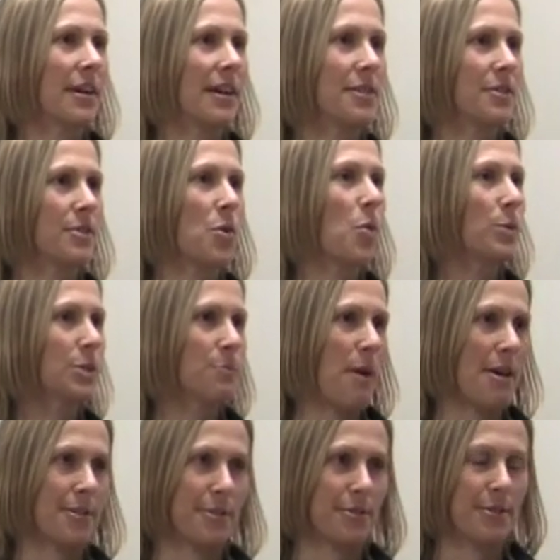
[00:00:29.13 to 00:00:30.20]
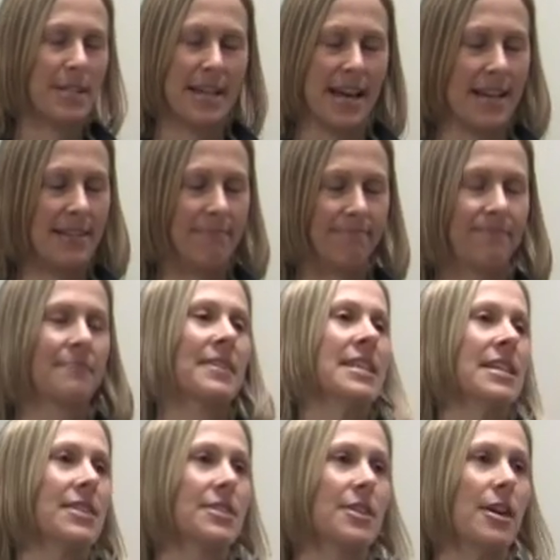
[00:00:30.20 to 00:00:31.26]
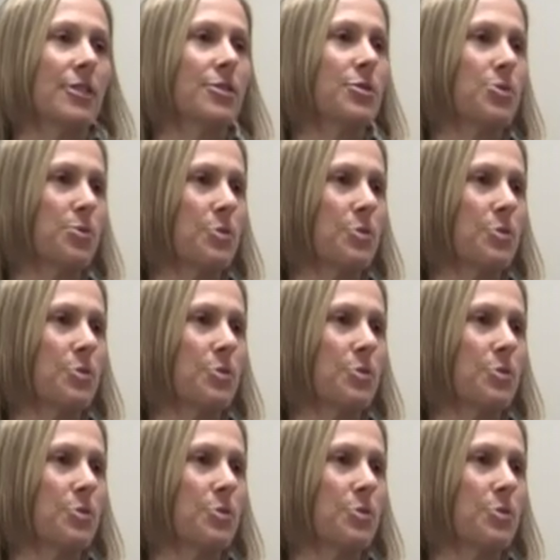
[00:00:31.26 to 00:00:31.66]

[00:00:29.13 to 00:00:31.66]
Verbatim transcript: on your Holter monitor today. The doctor's